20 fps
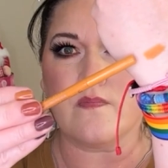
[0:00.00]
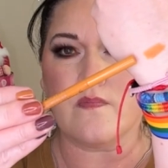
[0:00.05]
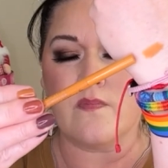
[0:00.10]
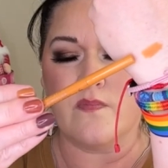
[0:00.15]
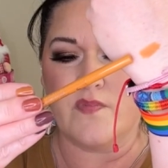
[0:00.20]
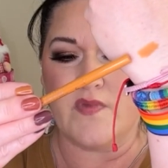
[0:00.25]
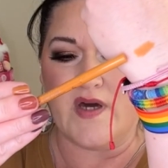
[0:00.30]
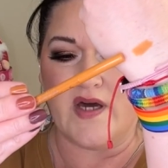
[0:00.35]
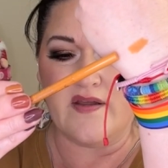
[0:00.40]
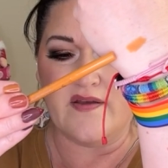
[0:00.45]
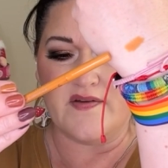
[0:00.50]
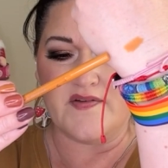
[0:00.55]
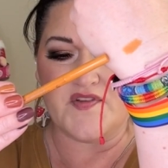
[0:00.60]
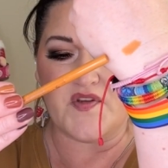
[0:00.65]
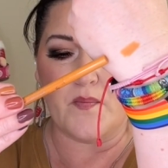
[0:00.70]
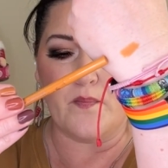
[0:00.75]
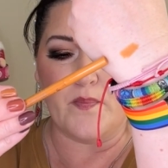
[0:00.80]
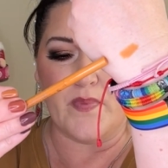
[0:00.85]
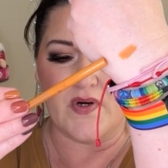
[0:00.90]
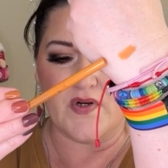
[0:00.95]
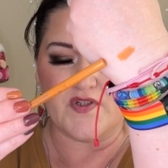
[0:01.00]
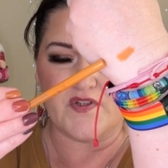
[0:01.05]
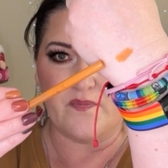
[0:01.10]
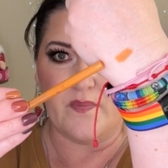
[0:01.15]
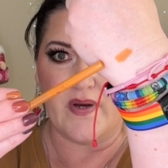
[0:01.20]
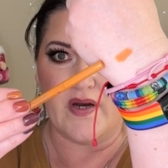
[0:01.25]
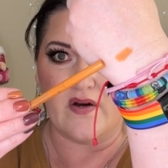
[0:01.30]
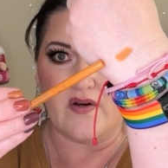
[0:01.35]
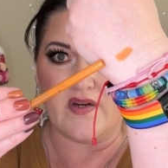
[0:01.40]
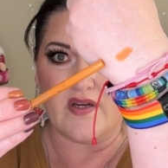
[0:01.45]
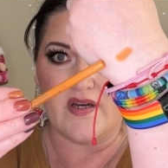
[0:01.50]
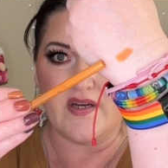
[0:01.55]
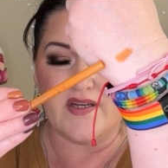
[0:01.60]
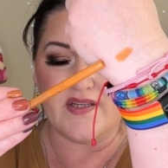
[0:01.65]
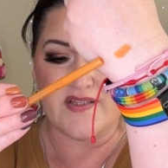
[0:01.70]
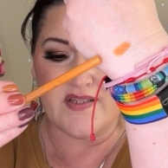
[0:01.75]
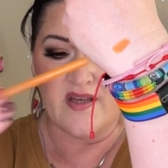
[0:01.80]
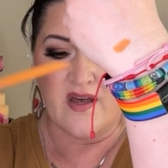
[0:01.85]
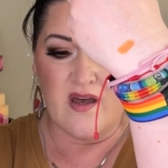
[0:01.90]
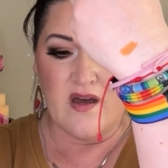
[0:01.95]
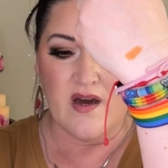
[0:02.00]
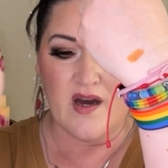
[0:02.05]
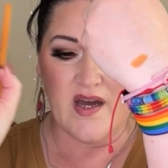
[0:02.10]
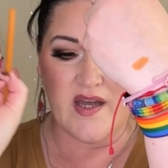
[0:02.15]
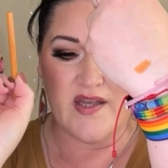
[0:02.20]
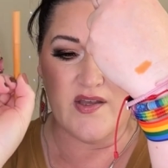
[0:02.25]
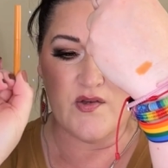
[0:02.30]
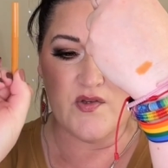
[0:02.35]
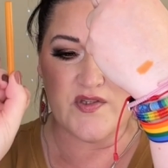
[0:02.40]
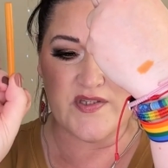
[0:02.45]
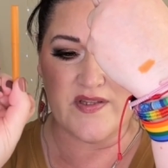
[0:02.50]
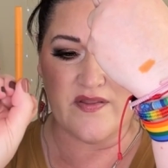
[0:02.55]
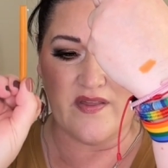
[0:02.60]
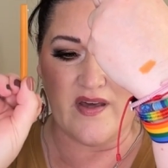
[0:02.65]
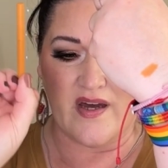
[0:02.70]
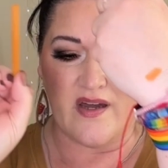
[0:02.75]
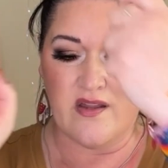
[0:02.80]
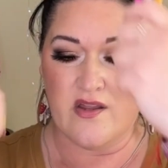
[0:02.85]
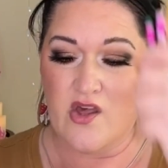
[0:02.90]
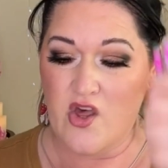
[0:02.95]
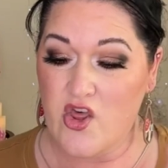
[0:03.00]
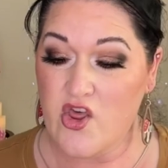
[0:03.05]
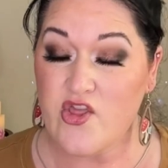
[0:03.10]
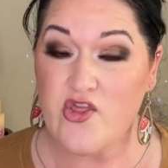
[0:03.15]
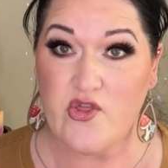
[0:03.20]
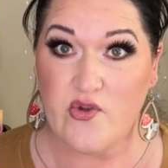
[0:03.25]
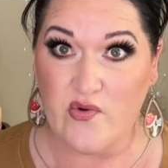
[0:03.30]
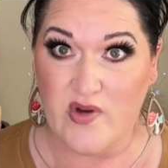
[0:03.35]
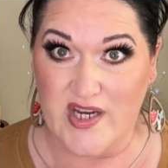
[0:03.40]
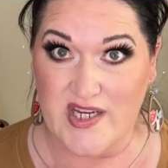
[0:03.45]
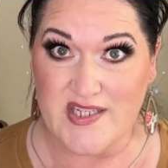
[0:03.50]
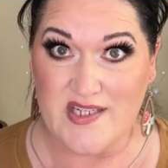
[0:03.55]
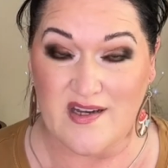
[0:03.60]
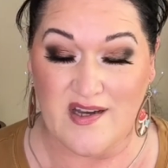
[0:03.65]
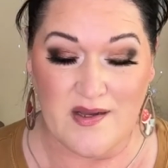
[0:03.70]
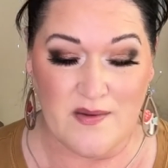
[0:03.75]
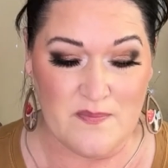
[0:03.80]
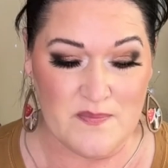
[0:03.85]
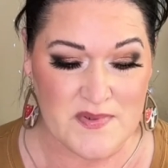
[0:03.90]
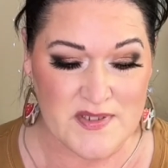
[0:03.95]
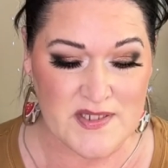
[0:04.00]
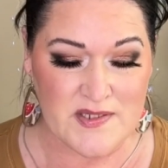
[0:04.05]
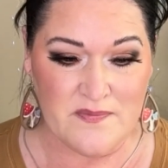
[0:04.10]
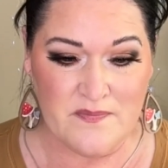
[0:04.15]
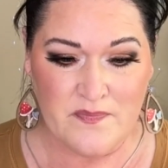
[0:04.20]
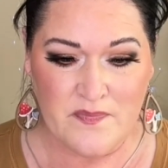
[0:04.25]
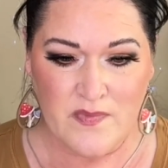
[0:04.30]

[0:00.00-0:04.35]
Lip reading: That is Birds of Paradise. I used that 3 times.